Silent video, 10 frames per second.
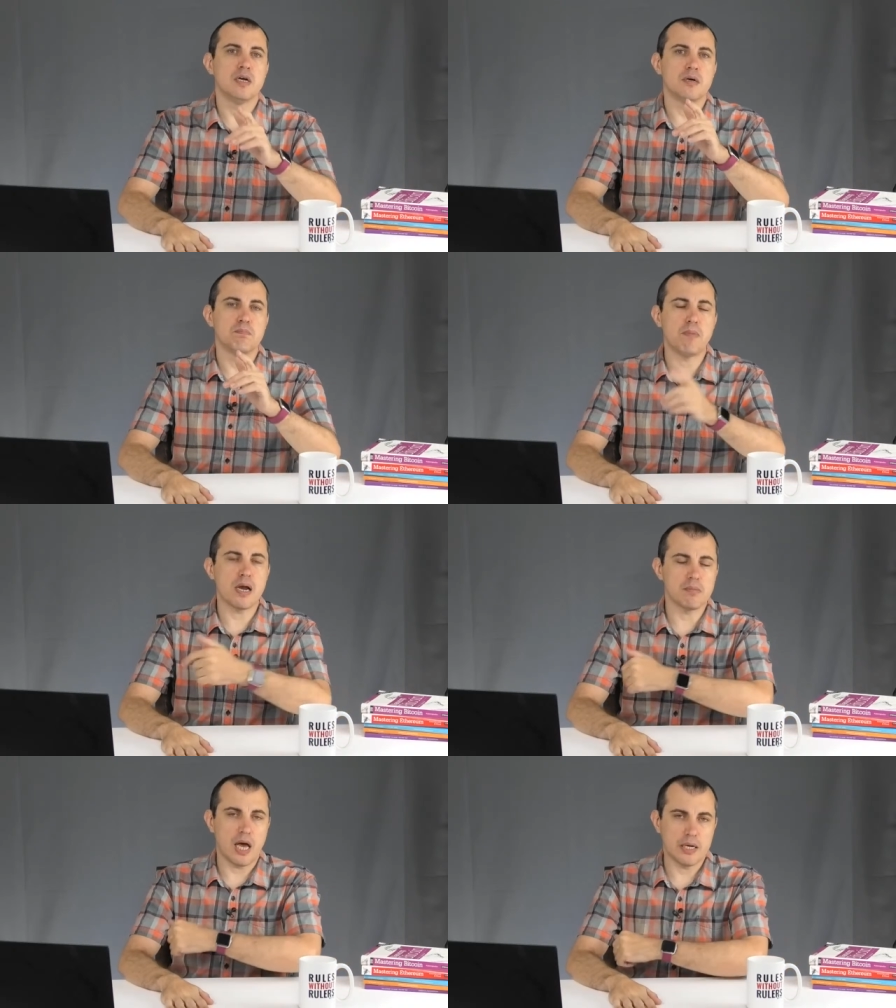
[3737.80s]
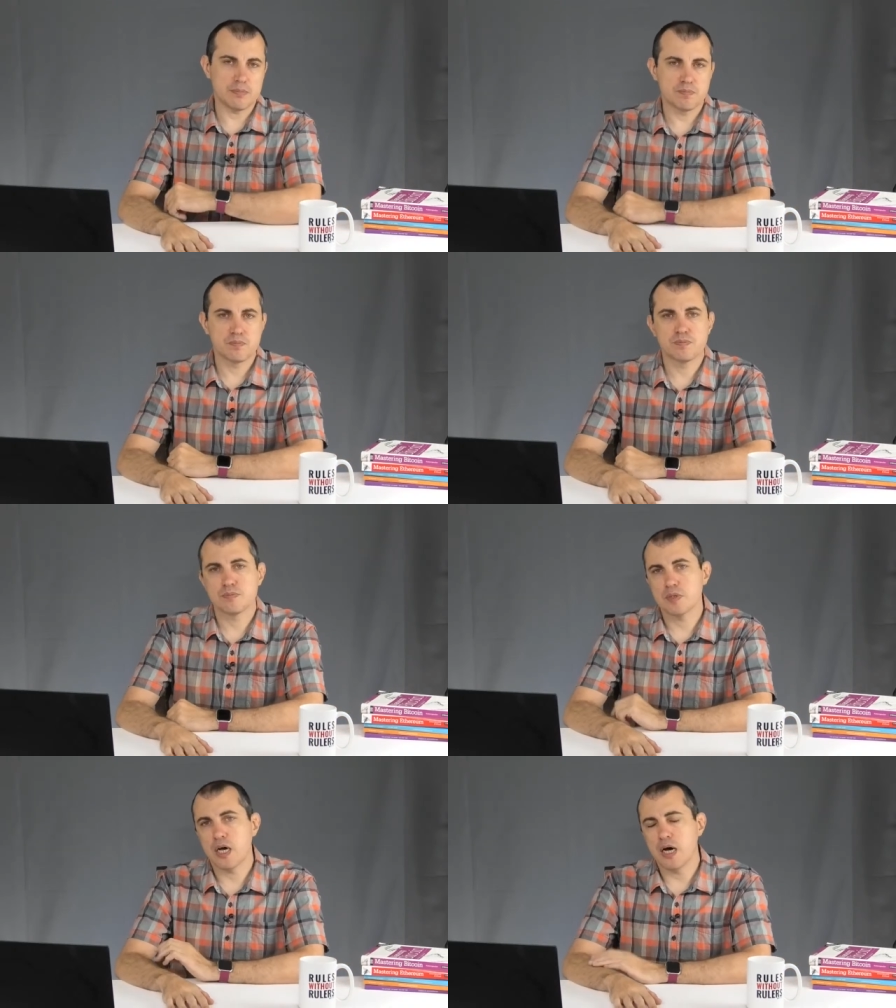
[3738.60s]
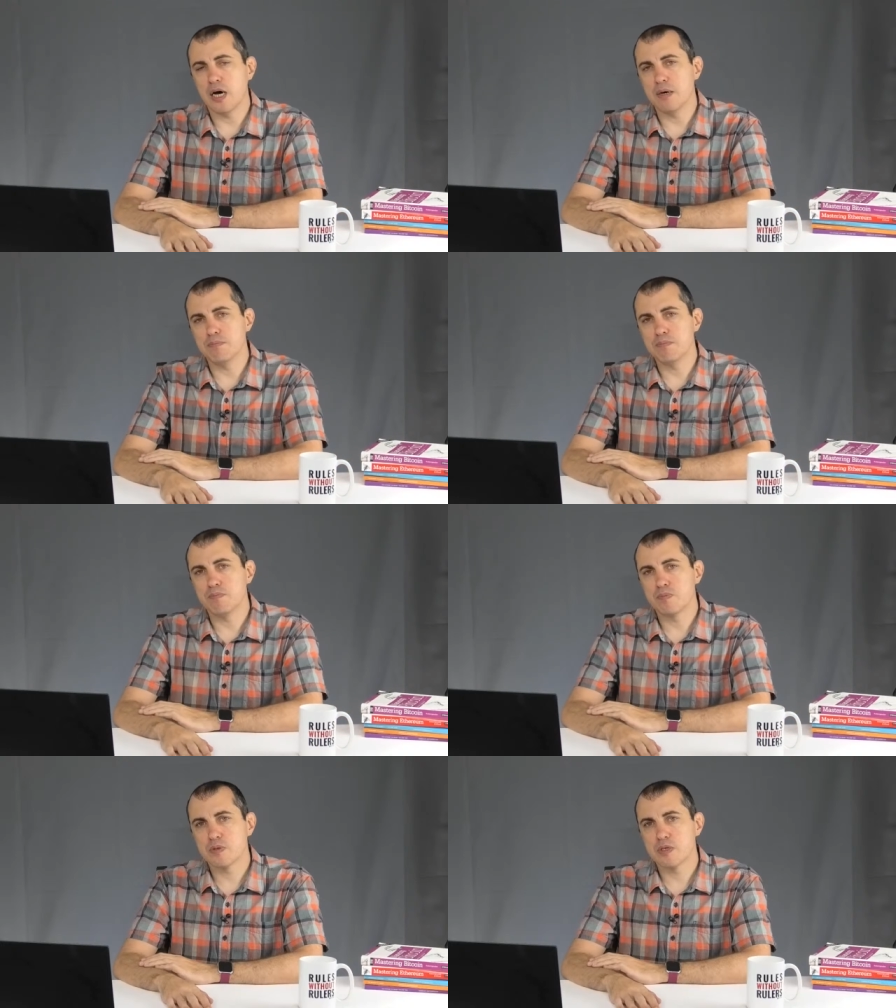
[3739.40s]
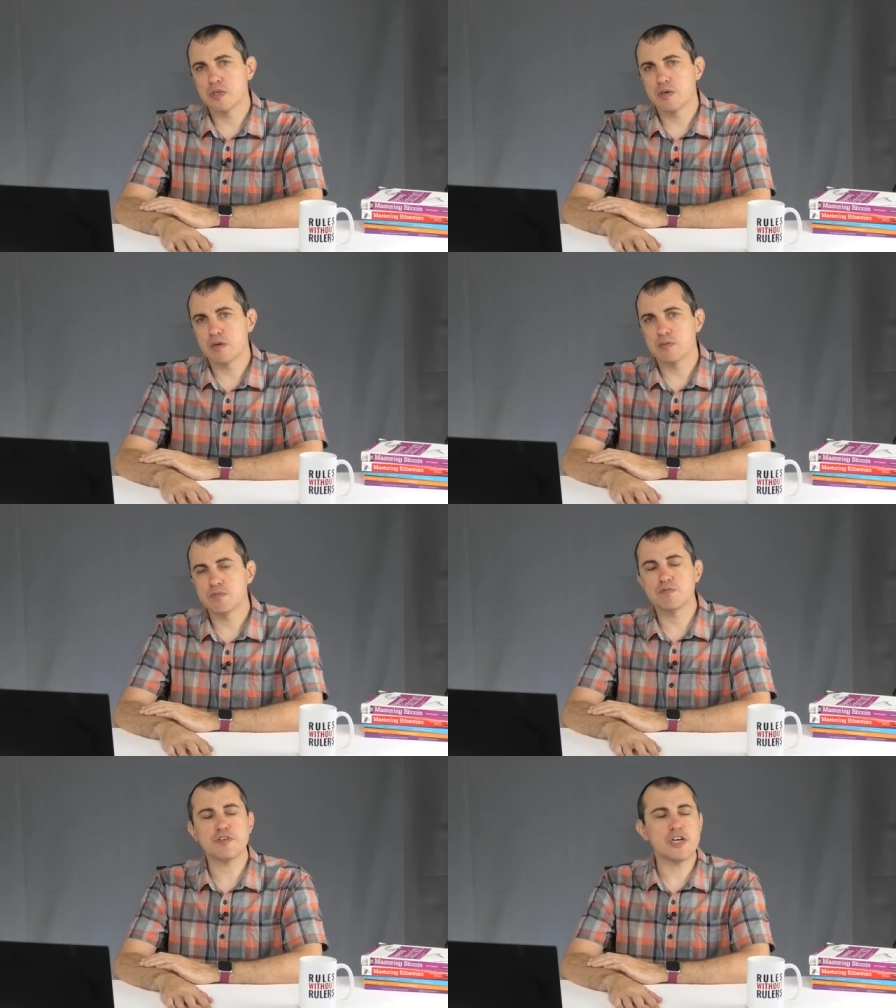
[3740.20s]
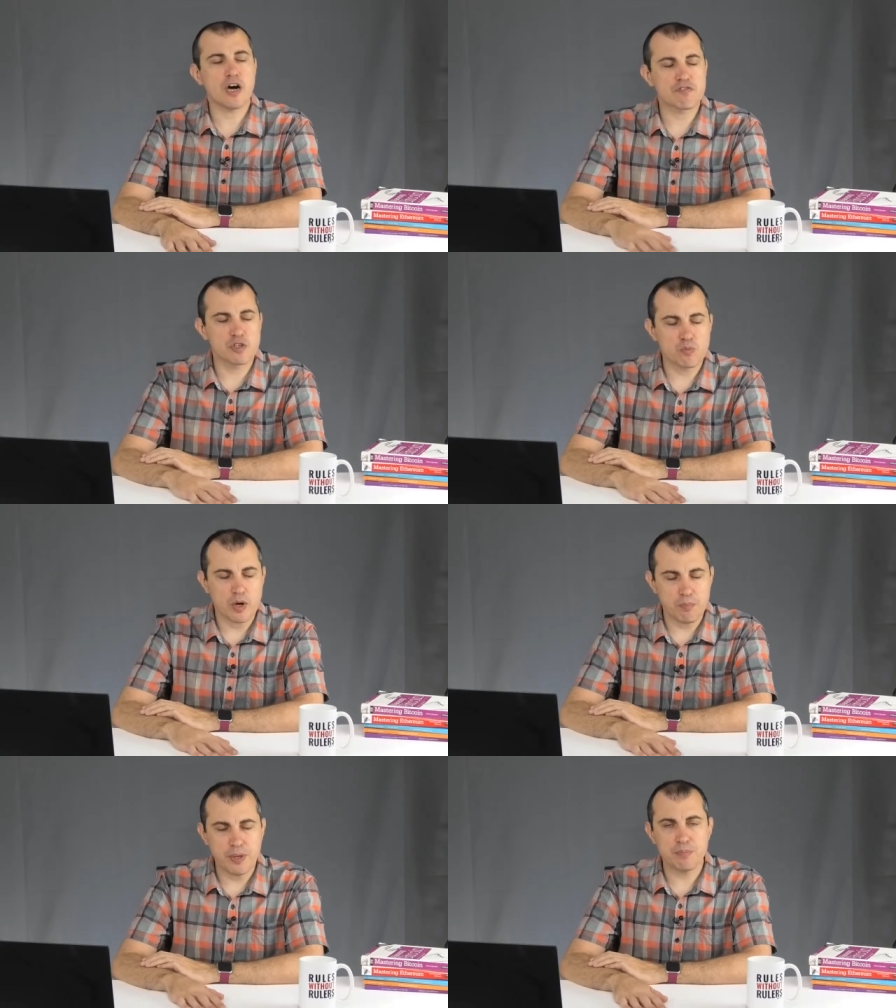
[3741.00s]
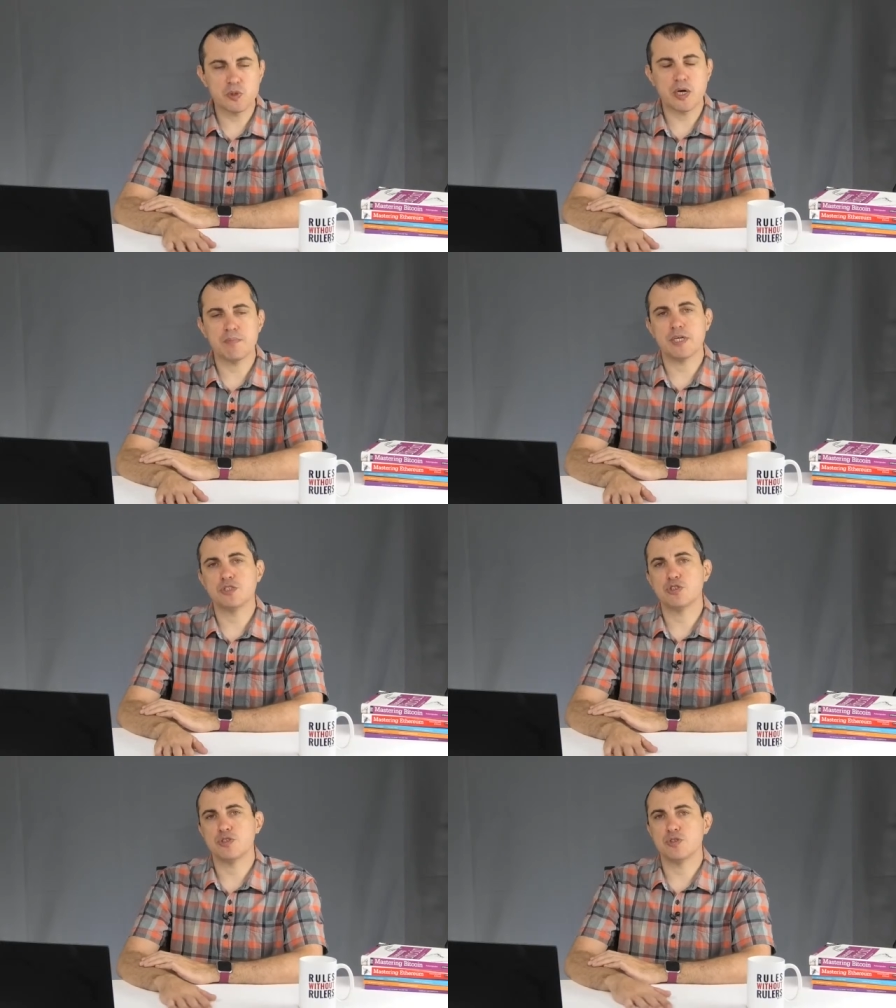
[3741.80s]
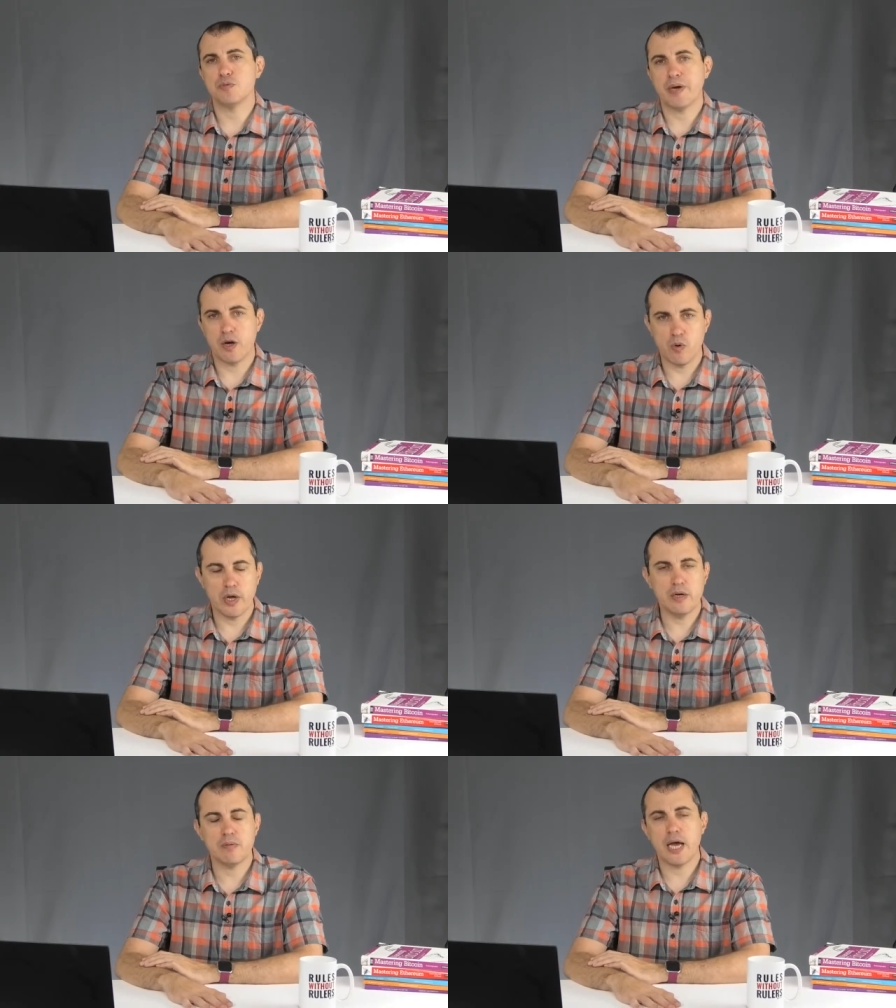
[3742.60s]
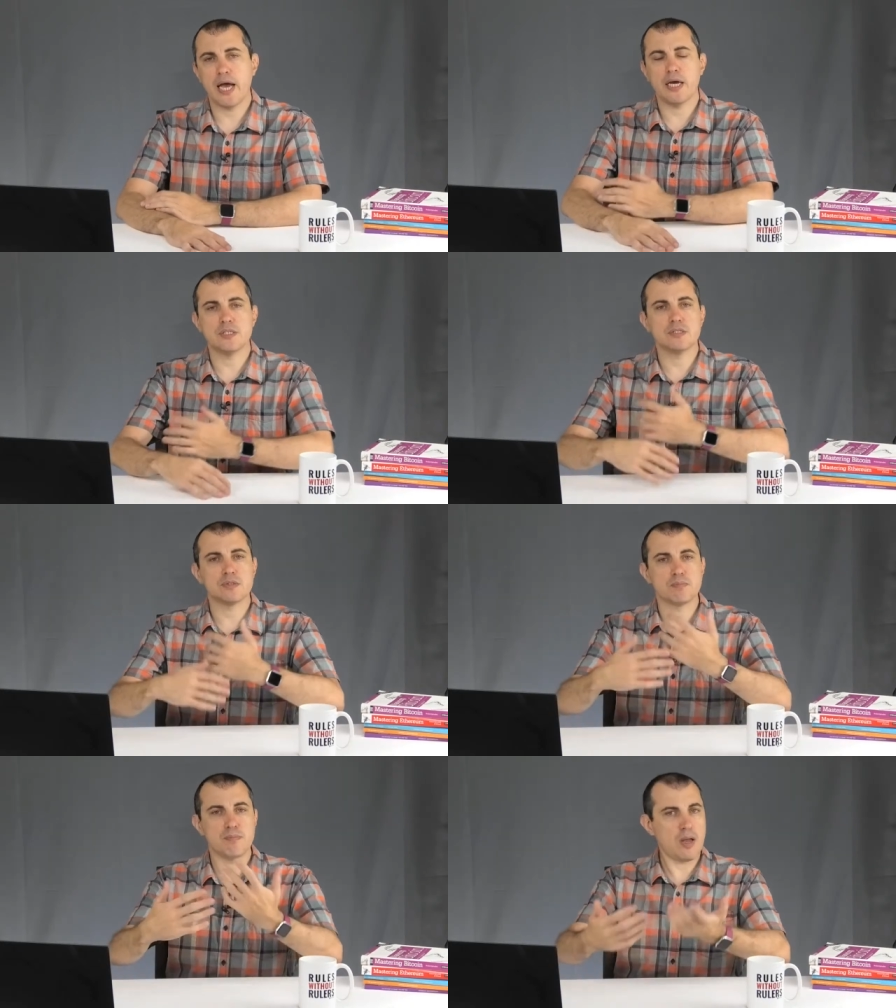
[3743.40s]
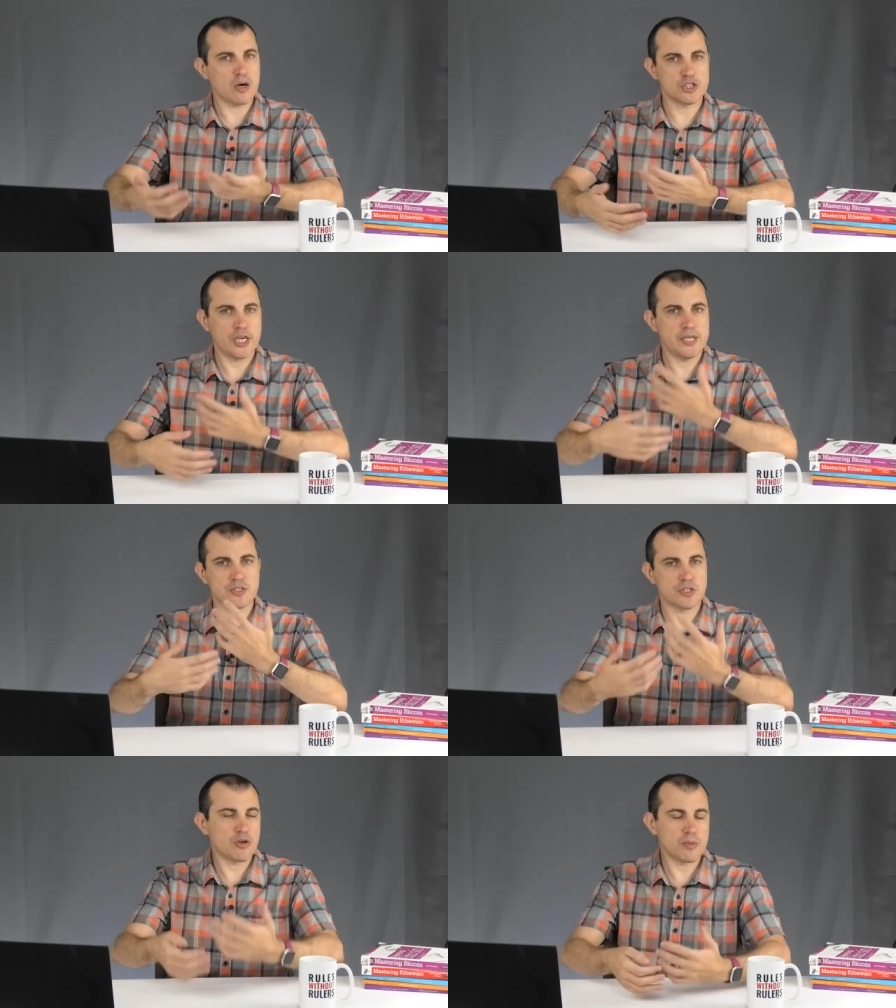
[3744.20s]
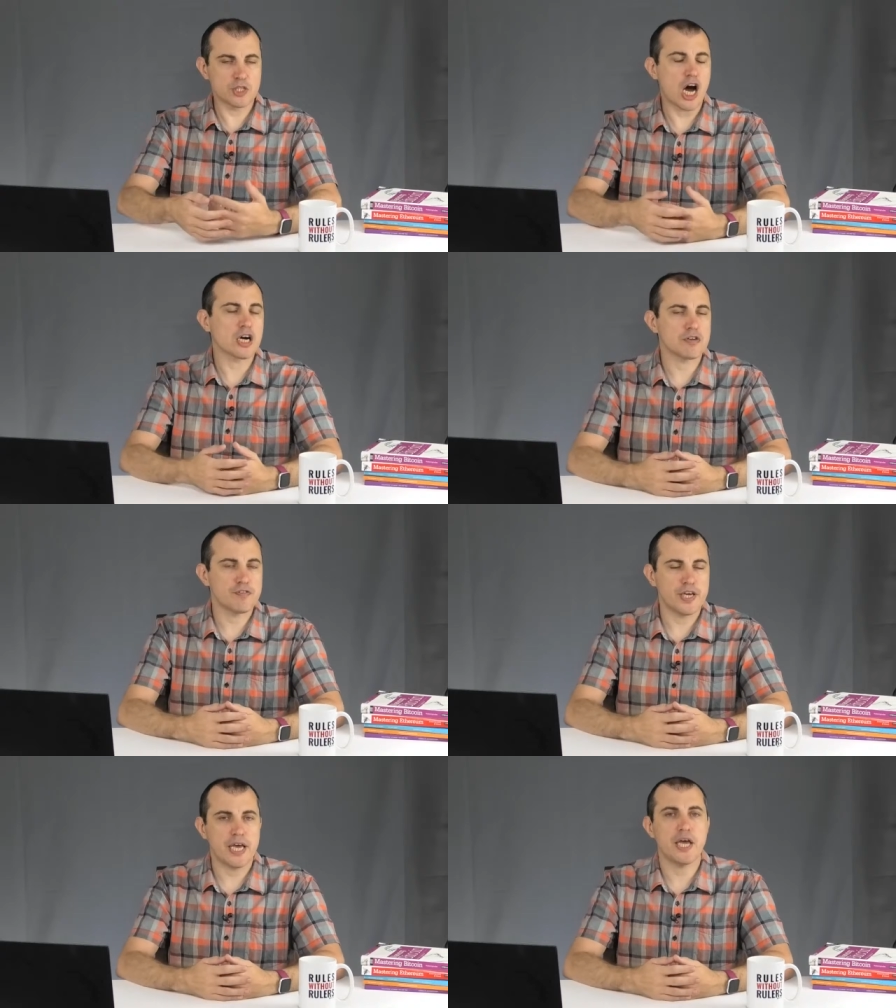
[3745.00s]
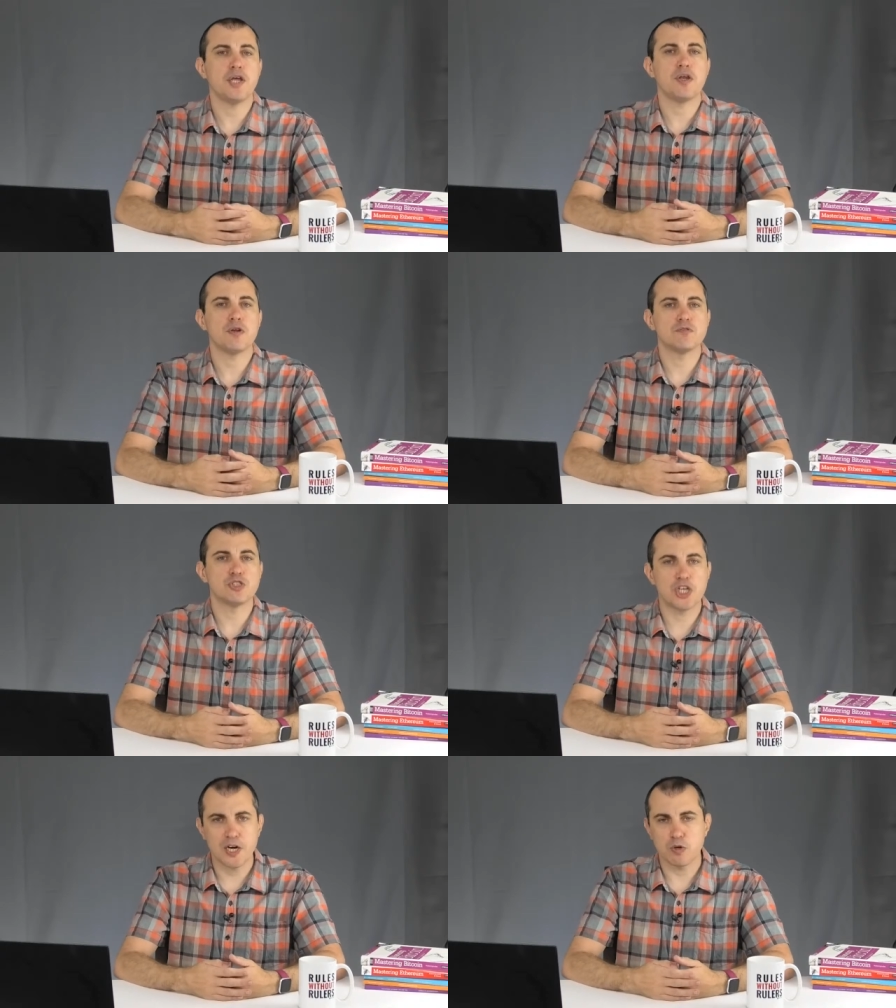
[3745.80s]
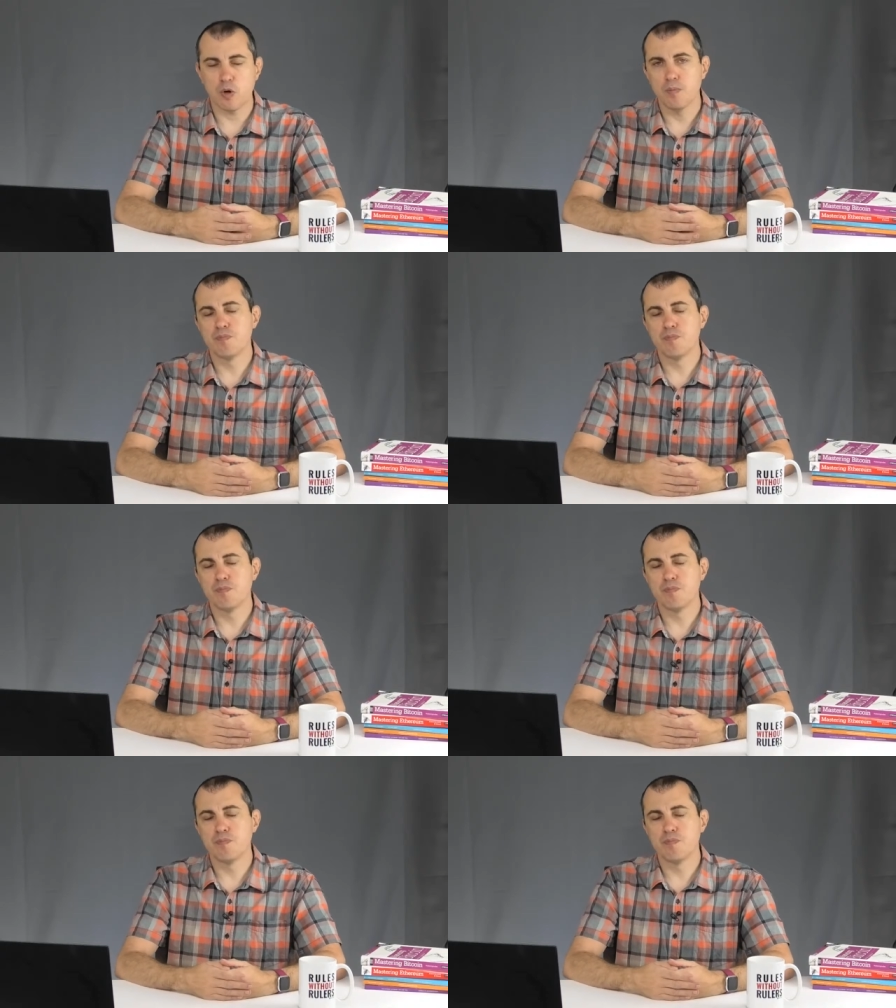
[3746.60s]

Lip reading: Bottom line, very often when people come into Bitcoin and blockchains and cryptography in general,